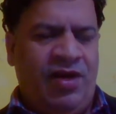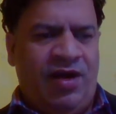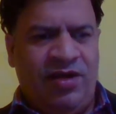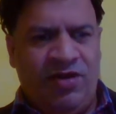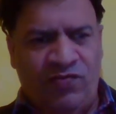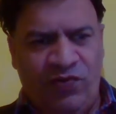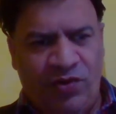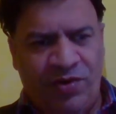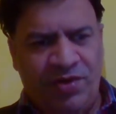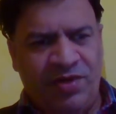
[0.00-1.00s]
and
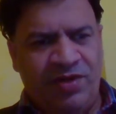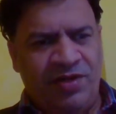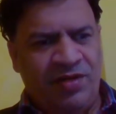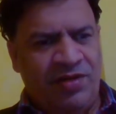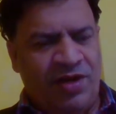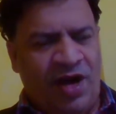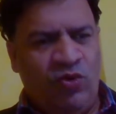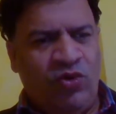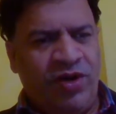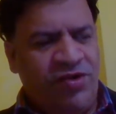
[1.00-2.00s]
therefore the
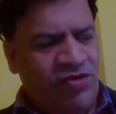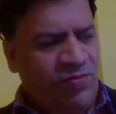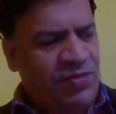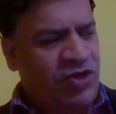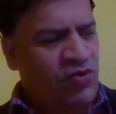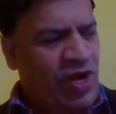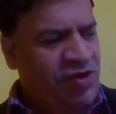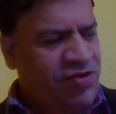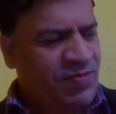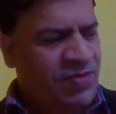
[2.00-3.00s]
advocates of
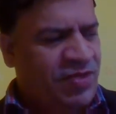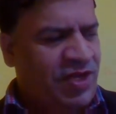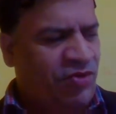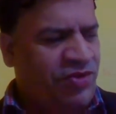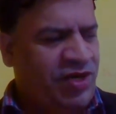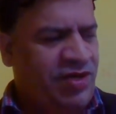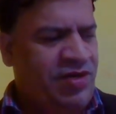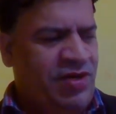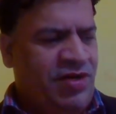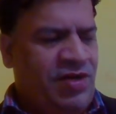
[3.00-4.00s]
dualism, they have said
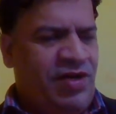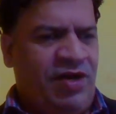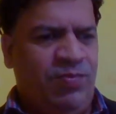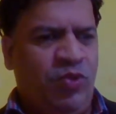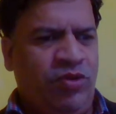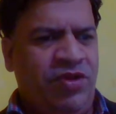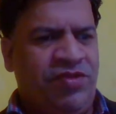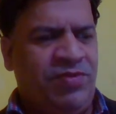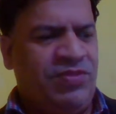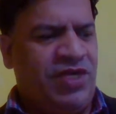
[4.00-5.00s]
that both the
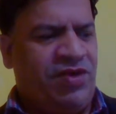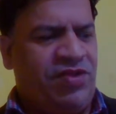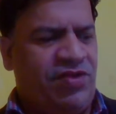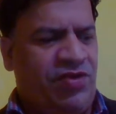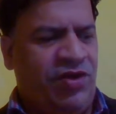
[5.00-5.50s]
subjects,